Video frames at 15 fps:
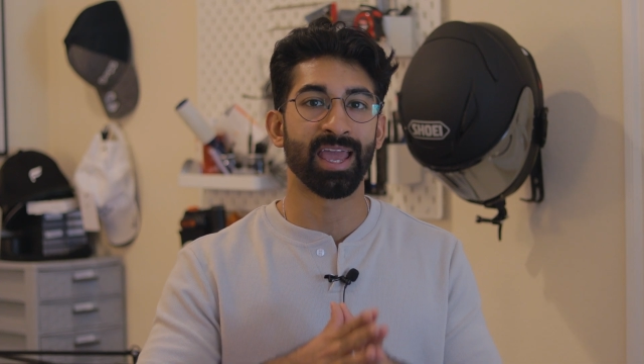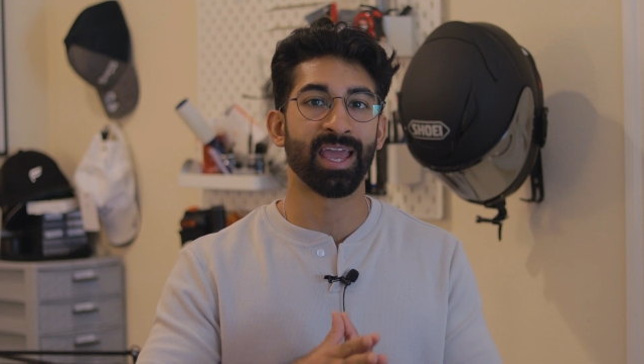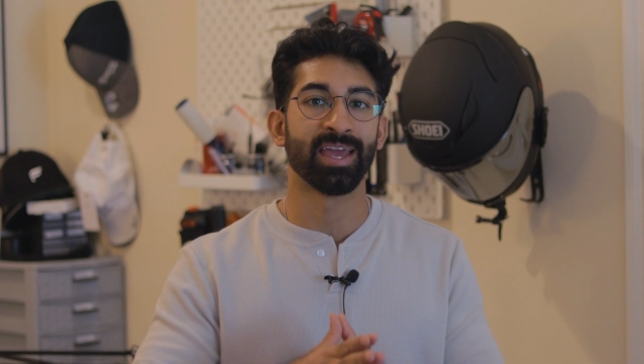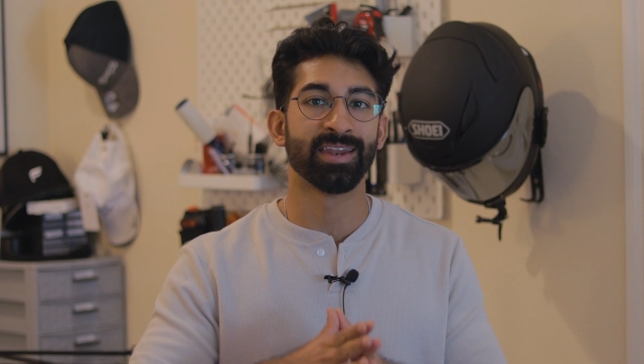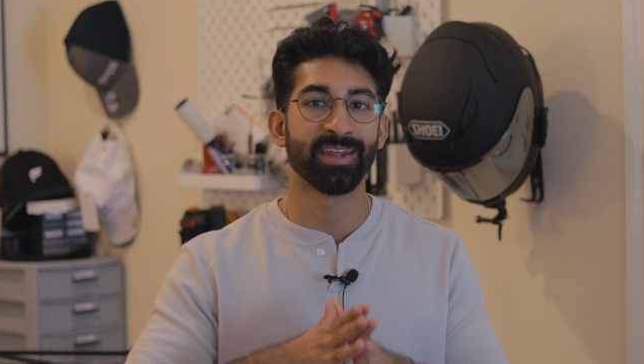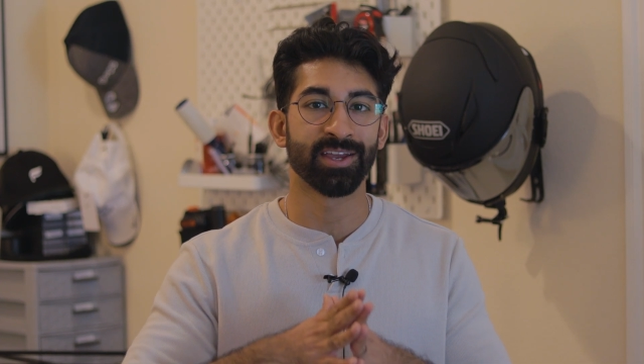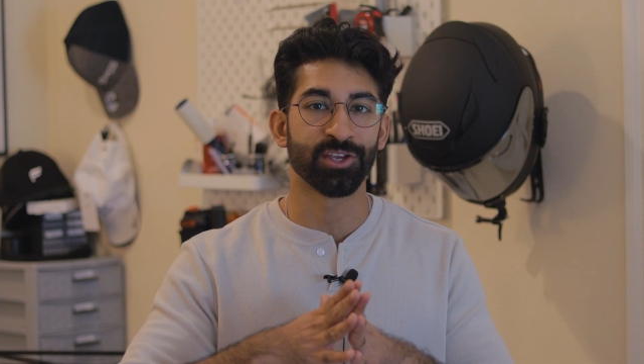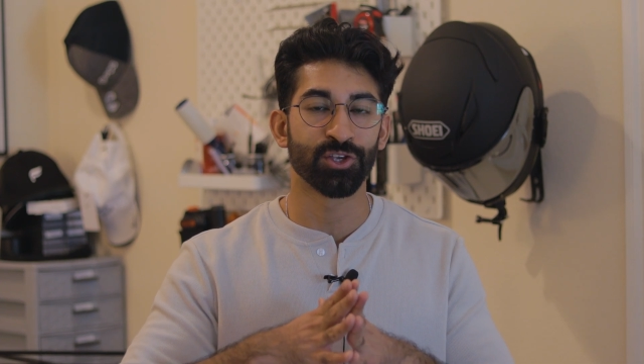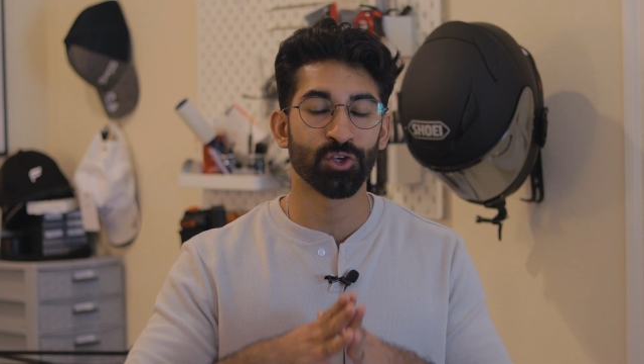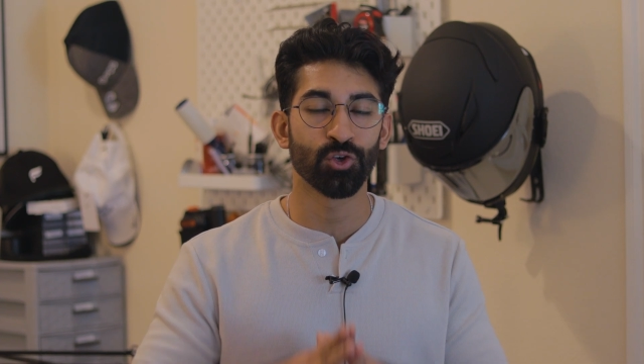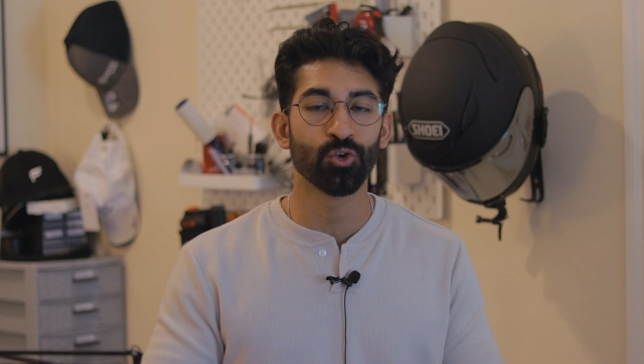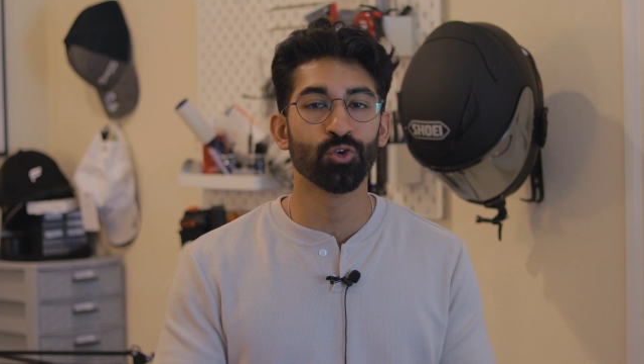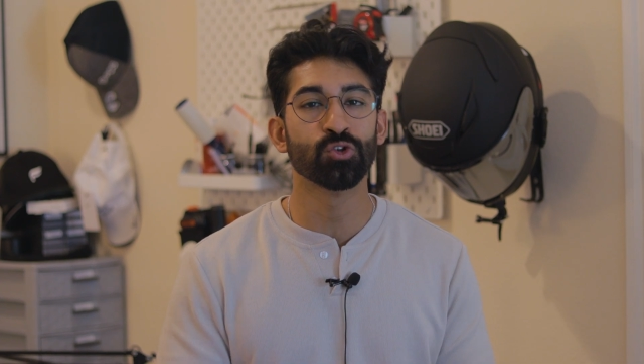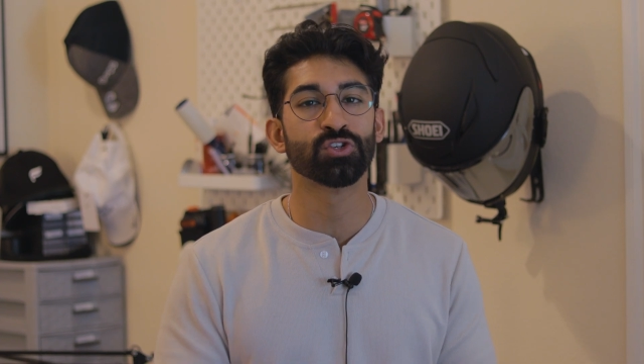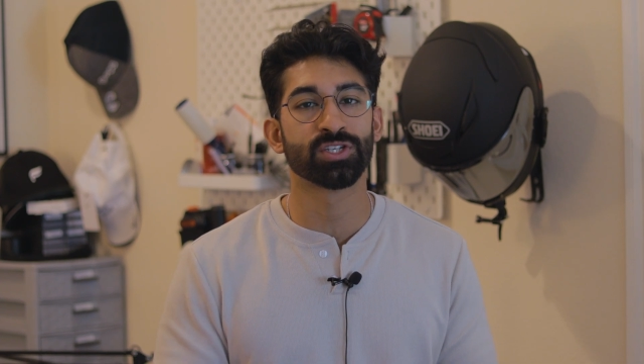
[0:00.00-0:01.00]
and a
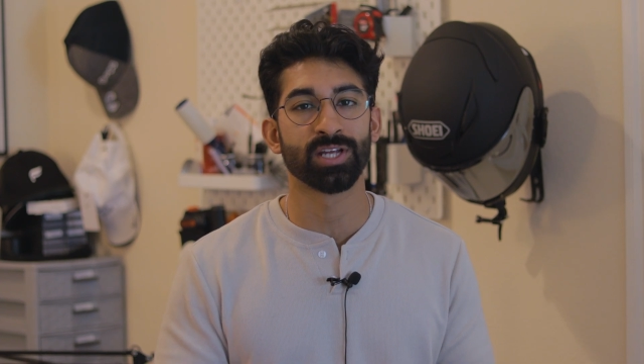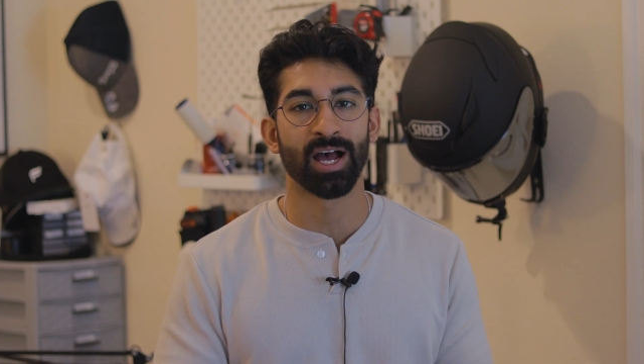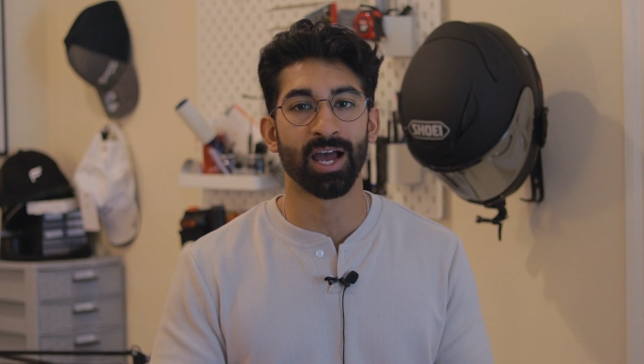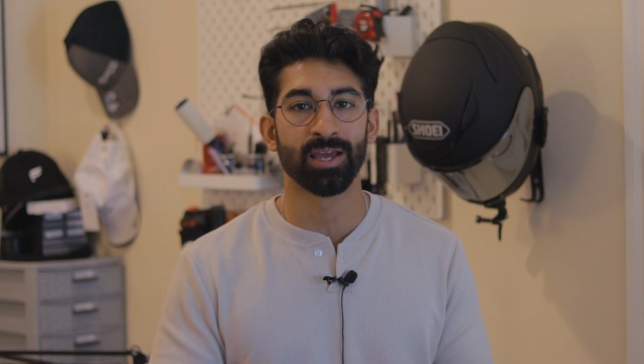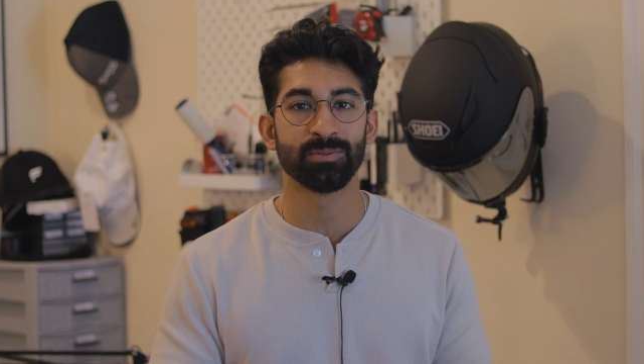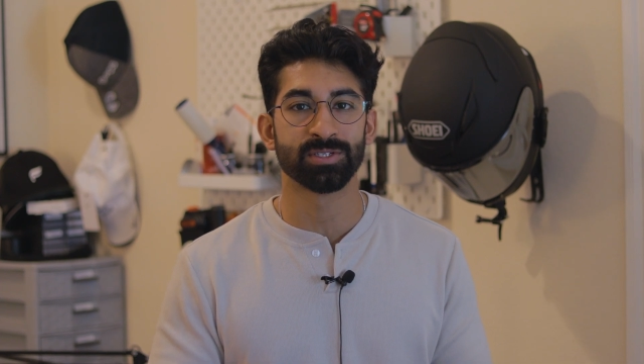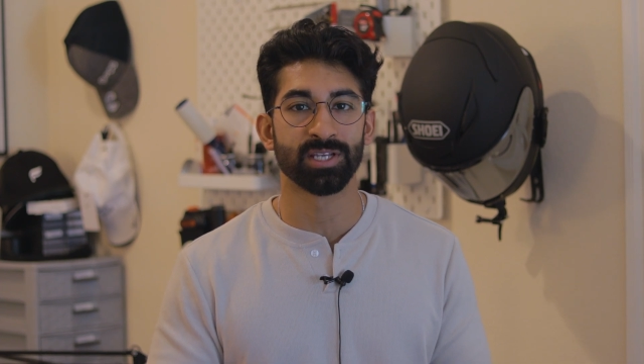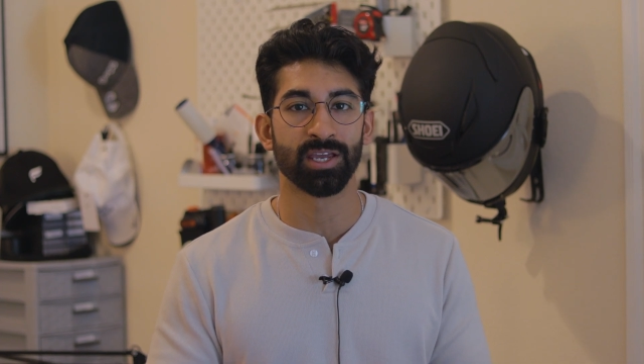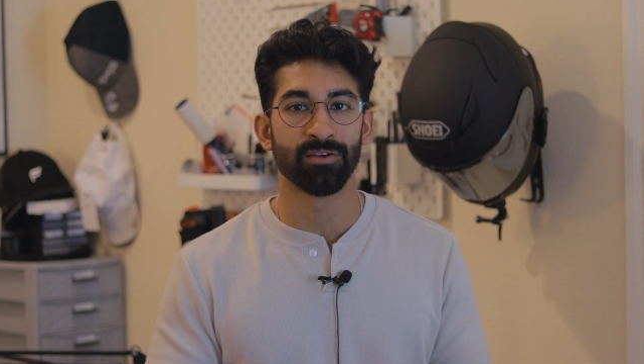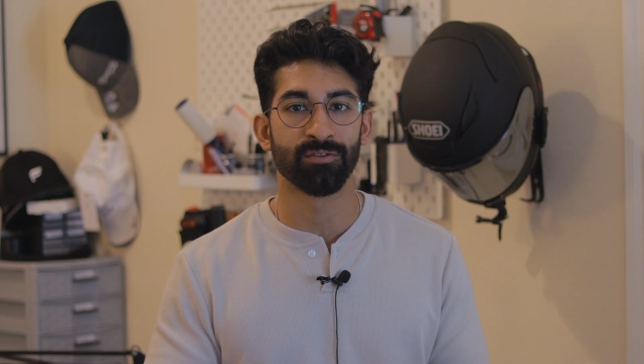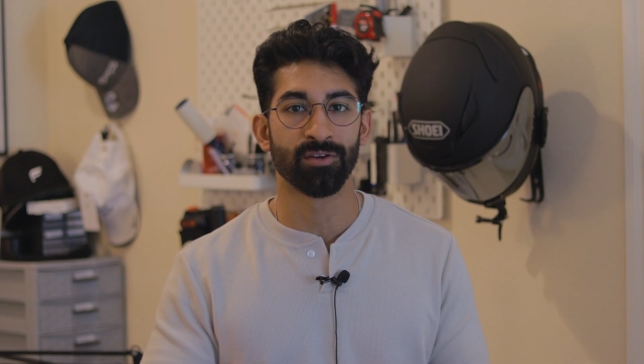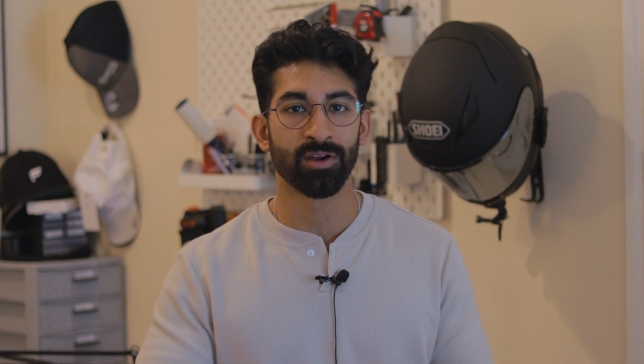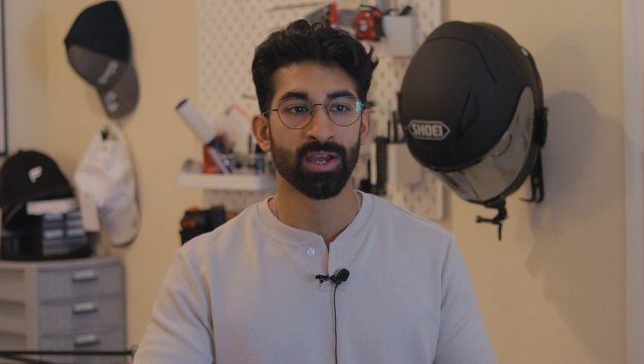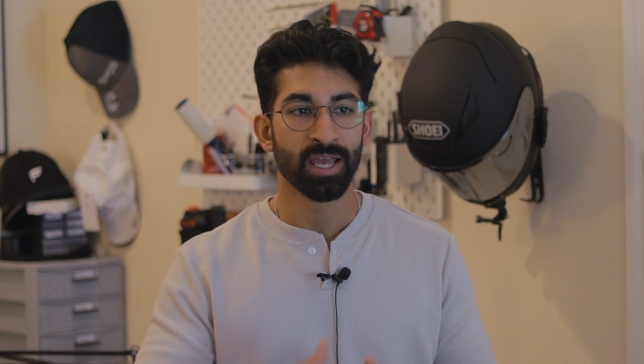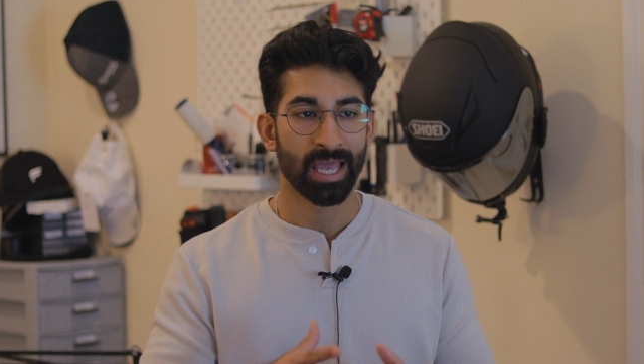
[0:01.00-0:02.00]
huge time
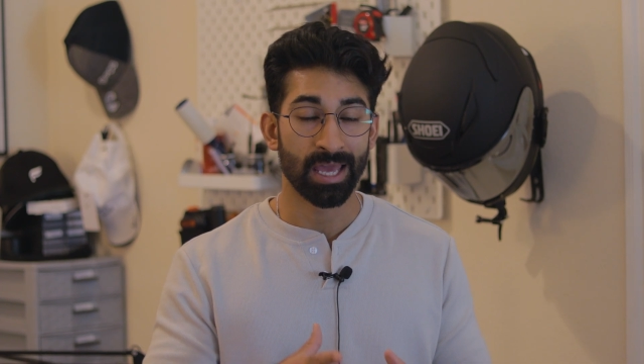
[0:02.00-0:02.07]
saver